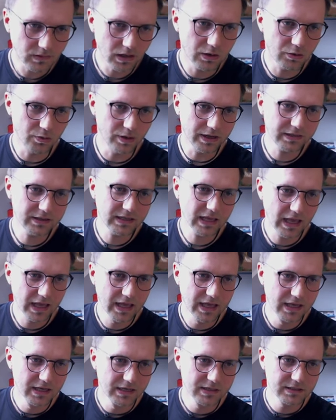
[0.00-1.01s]
right?
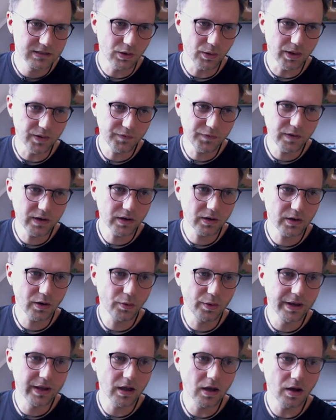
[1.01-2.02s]
So if we are
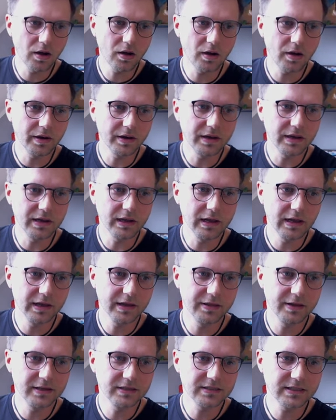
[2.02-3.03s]
going on
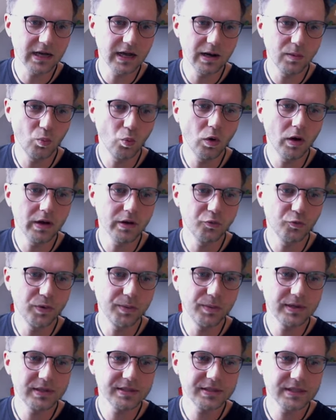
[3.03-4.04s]
in uh, time one, we
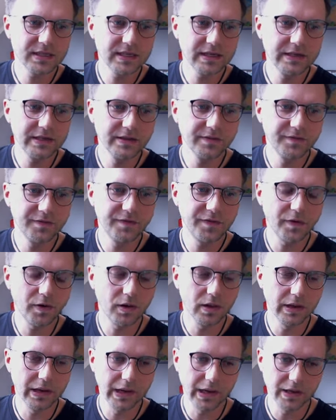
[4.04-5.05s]
will see the
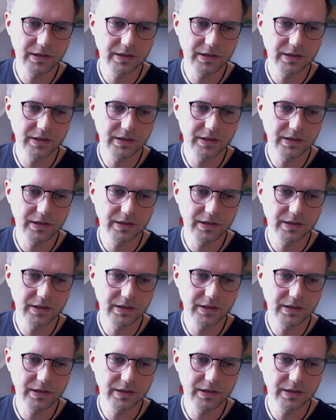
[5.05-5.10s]
falling.